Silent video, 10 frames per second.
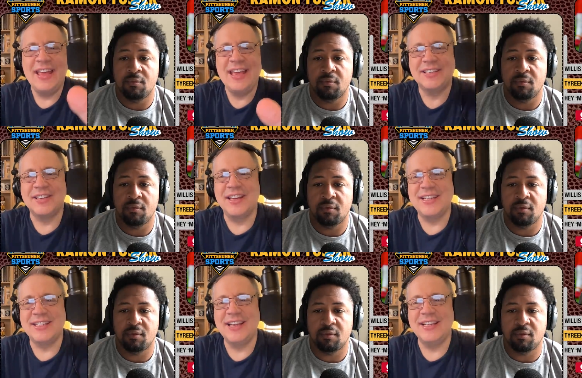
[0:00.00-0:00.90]
Speaker 1: is a
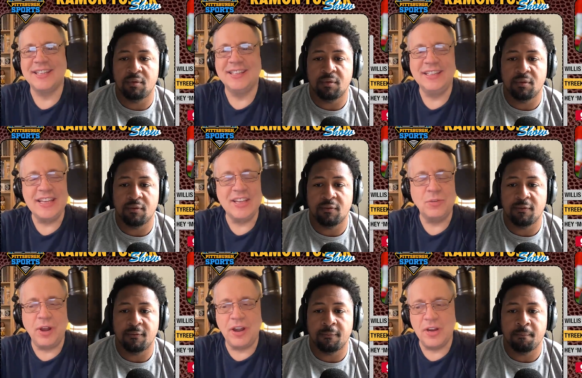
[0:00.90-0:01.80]
is a is a league
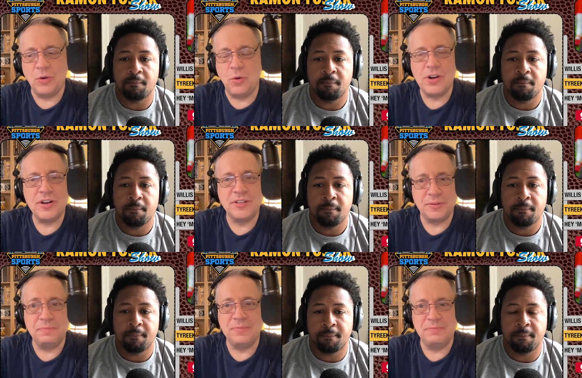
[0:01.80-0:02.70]
where in order
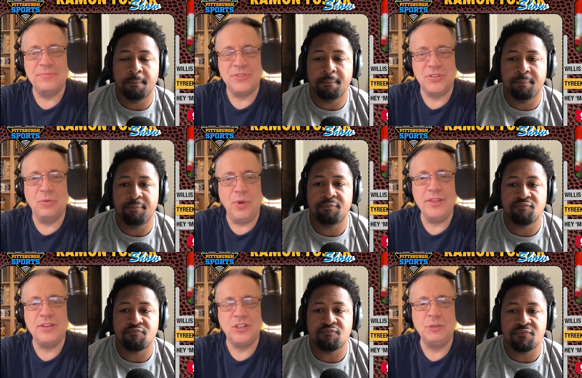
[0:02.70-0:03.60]
to to win
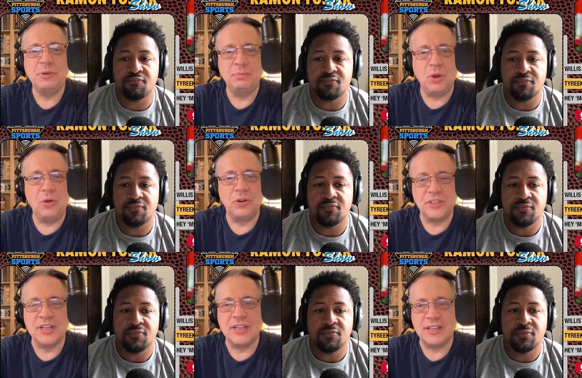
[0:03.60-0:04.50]
the Super Bowl or
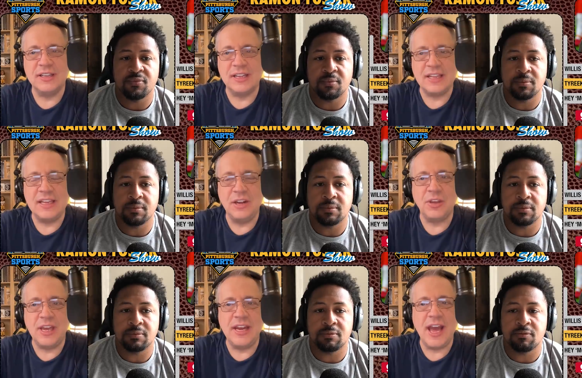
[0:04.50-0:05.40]
to you know
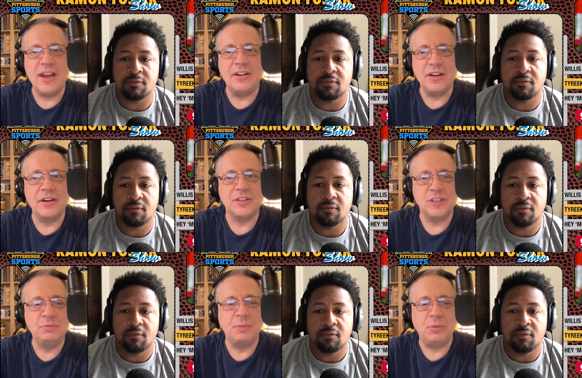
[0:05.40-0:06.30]
get at or near the
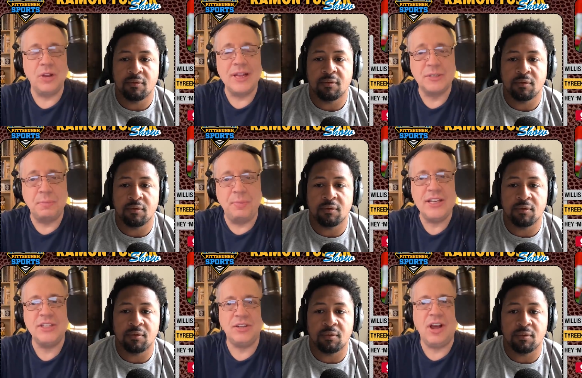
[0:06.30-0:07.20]
Super Bowl, it's
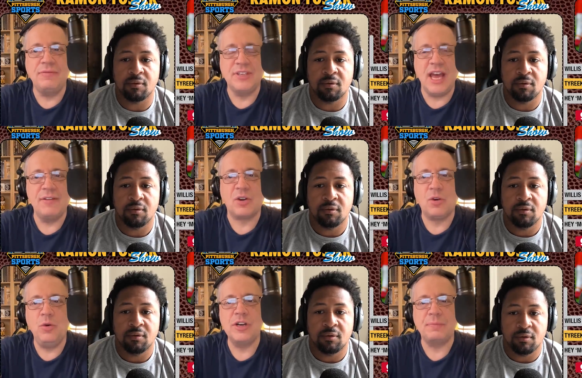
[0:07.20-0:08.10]
best off to have a
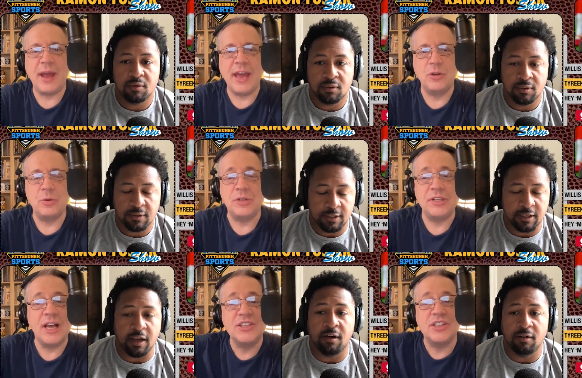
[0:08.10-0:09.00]
quarterback who
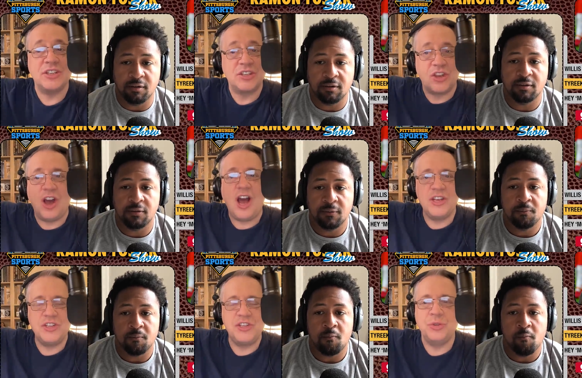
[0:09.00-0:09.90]
doesn't yeah.
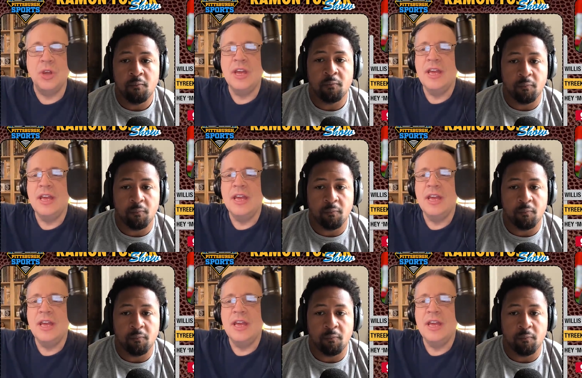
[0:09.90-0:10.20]
cost you